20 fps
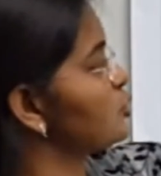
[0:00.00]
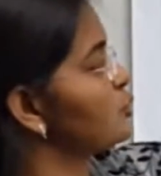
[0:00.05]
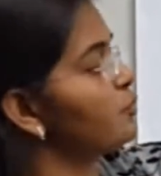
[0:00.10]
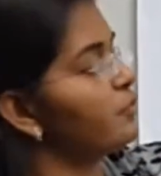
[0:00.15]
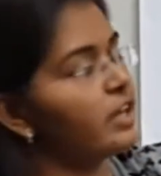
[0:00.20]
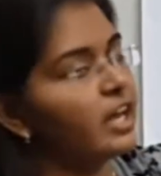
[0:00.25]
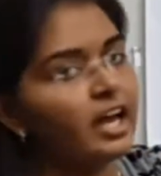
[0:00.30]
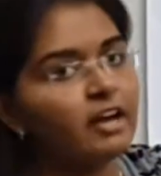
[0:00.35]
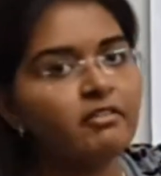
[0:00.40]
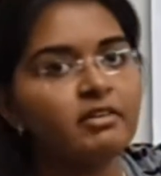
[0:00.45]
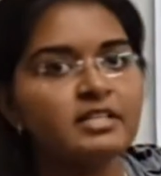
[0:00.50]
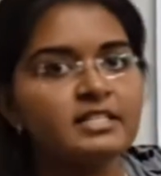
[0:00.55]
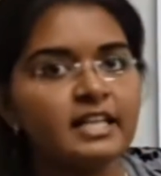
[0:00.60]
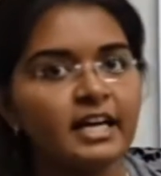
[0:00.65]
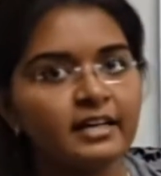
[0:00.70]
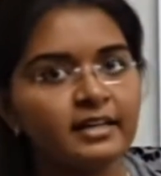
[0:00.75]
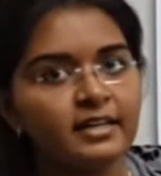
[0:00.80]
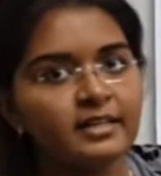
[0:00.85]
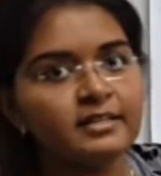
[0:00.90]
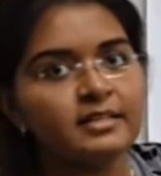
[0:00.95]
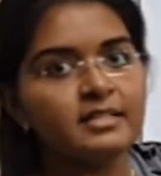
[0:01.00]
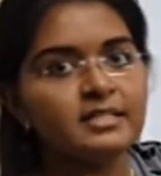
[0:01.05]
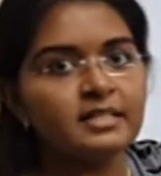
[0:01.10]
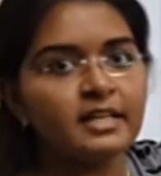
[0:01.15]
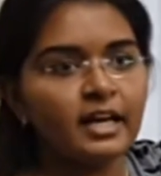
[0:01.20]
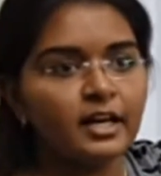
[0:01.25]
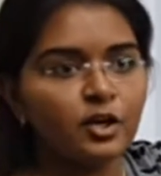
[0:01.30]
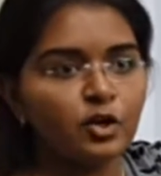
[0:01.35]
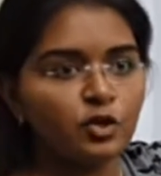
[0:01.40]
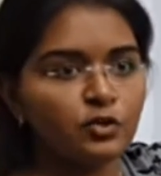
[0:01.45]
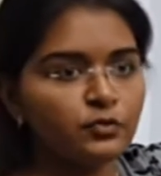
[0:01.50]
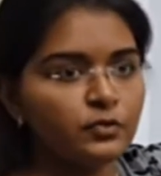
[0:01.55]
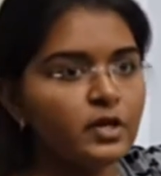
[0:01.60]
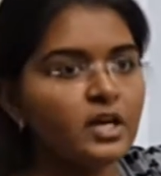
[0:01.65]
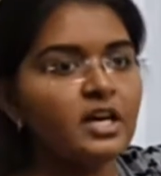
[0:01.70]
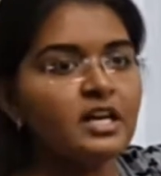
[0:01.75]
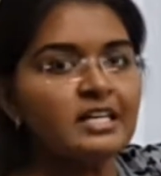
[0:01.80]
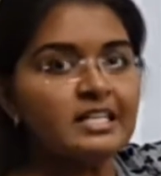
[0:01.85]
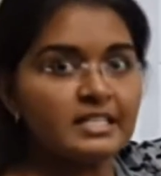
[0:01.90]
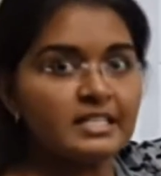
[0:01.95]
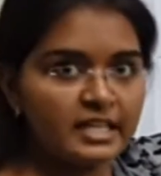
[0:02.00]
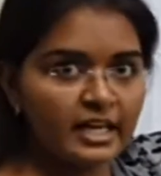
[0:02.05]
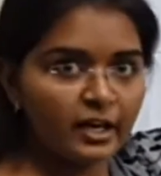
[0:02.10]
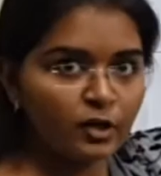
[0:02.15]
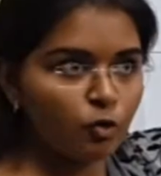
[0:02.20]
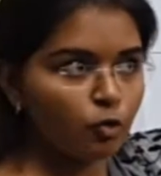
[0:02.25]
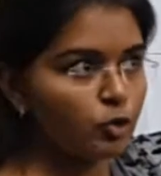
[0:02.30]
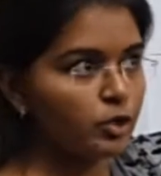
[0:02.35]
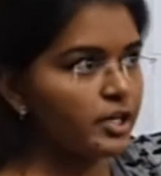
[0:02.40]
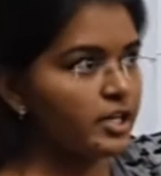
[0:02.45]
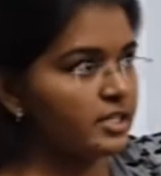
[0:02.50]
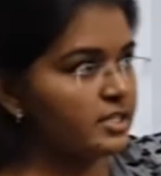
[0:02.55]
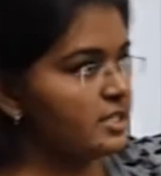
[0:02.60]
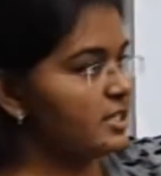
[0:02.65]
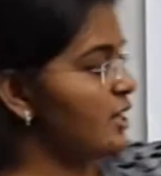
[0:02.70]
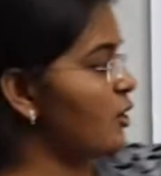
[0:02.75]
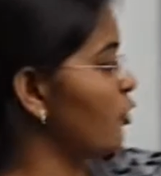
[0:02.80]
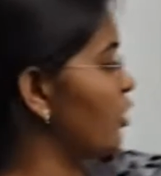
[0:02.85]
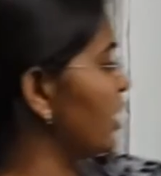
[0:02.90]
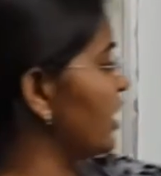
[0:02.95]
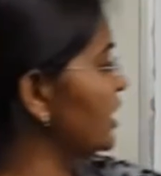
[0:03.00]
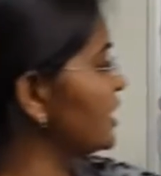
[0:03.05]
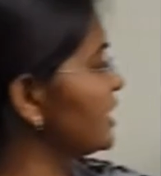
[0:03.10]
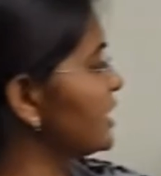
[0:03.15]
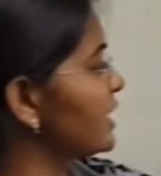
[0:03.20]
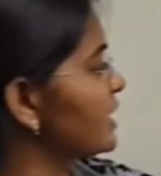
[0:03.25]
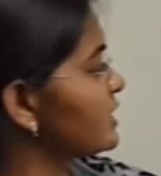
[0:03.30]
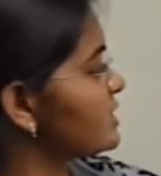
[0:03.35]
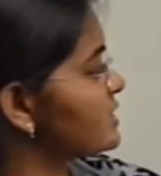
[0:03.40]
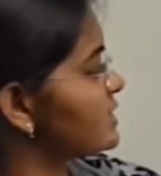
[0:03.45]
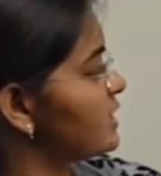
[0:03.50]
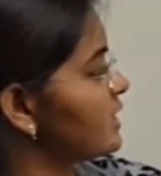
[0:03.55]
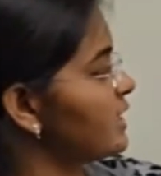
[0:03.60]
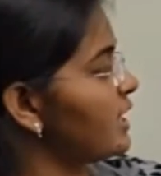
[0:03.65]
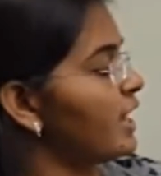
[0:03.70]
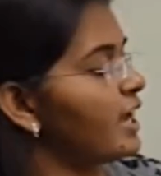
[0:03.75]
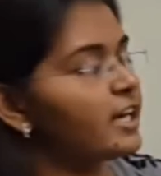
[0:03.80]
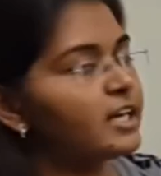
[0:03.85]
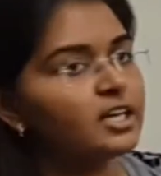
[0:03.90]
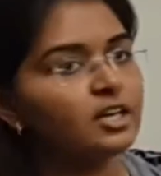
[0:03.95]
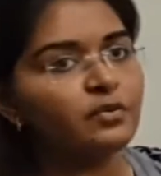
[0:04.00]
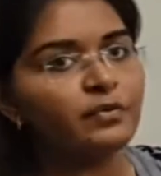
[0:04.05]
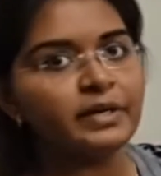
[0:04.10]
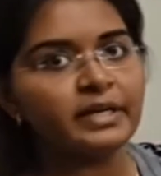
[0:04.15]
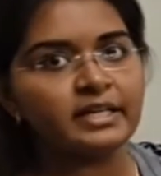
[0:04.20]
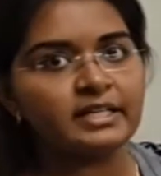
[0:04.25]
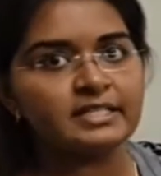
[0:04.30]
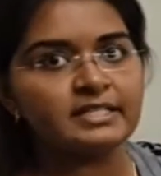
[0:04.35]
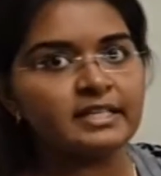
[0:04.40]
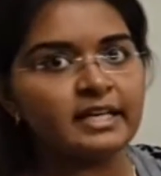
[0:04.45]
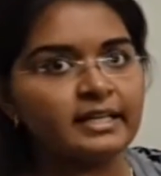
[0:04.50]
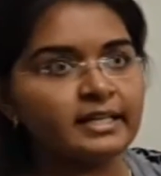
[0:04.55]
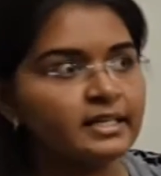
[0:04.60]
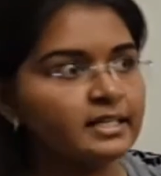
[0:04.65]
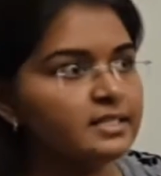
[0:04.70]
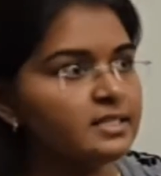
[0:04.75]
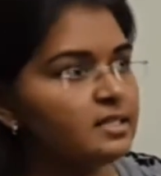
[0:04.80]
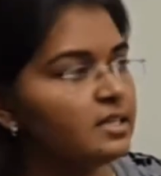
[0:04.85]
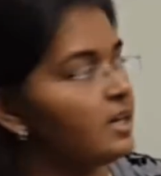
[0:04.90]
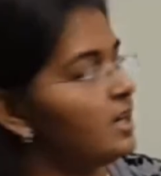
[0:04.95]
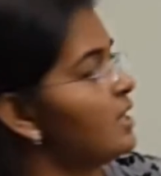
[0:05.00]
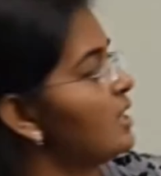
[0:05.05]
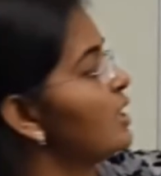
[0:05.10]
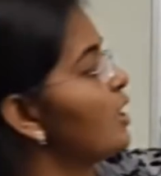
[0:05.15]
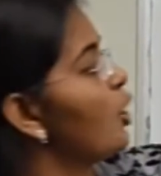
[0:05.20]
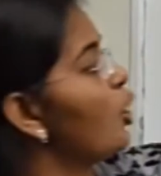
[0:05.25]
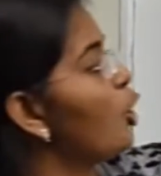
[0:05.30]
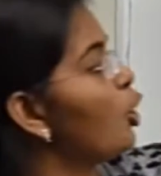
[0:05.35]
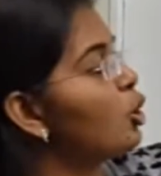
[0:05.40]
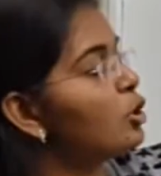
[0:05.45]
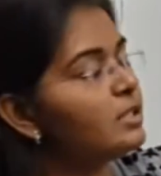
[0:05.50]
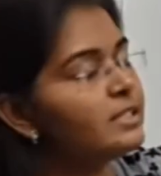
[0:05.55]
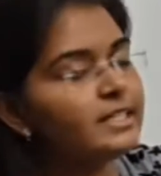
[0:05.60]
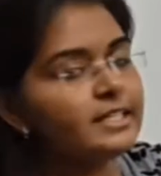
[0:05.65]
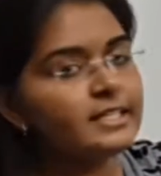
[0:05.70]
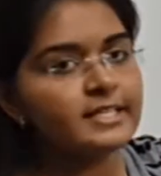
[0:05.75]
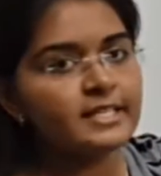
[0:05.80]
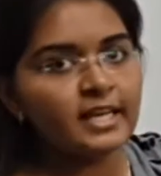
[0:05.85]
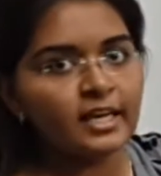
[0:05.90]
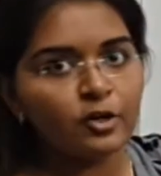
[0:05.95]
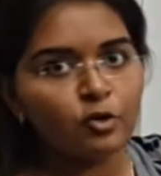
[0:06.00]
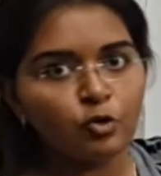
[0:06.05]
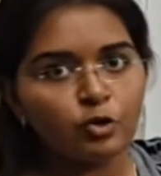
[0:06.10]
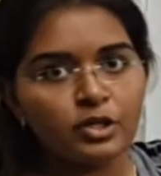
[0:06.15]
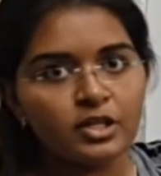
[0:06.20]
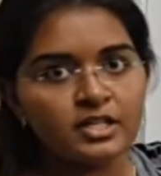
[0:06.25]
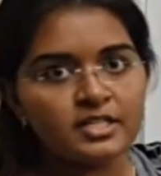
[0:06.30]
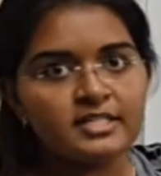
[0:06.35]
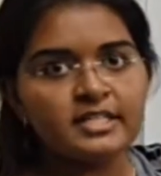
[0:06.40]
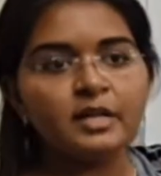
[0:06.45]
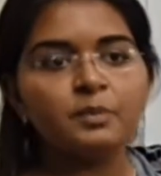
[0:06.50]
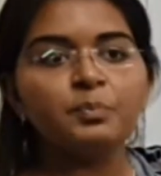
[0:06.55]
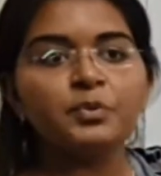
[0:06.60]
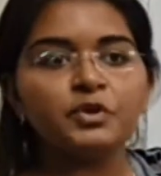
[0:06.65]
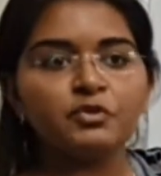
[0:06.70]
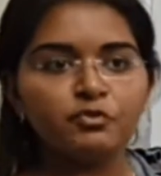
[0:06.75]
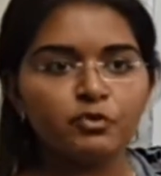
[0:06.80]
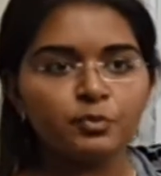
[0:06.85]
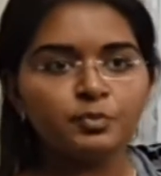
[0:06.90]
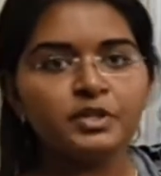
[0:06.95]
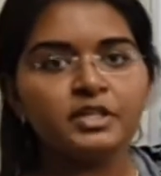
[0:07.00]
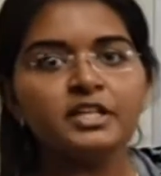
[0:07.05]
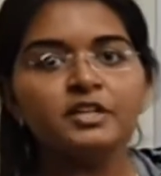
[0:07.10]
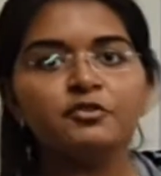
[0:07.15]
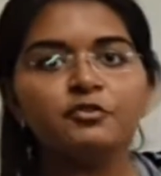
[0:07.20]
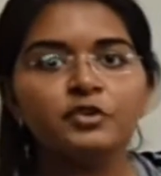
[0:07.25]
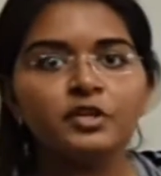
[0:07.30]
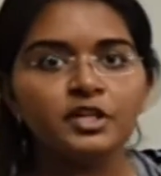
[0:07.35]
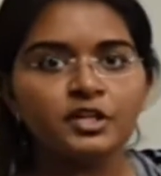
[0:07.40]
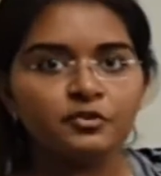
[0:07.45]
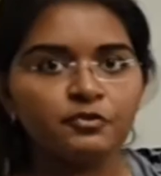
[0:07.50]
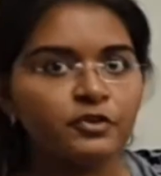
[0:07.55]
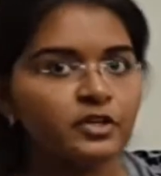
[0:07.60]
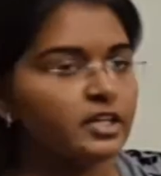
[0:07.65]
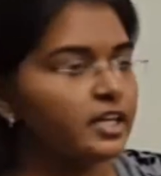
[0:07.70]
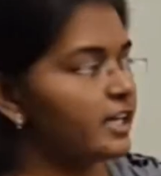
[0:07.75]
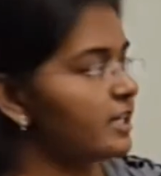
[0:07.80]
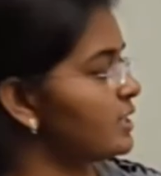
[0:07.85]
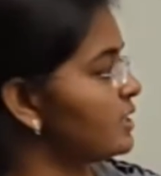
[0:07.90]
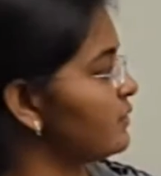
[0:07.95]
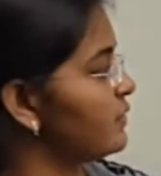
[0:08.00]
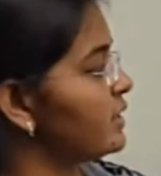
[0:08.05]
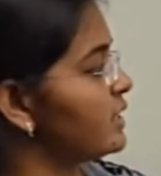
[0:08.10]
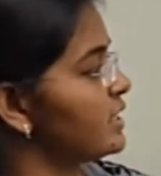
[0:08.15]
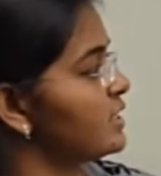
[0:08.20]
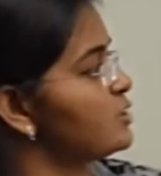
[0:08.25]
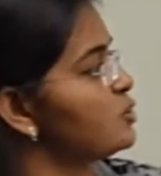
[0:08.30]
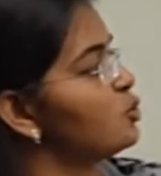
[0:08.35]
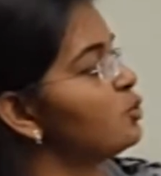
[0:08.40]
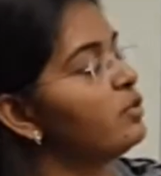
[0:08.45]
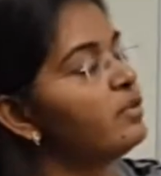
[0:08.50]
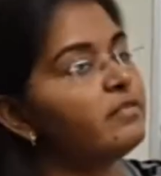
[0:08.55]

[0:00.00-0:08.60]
So we have decided this kind of stakeholders. Now another is the activities, that is all the stakeholders that perform the different activities.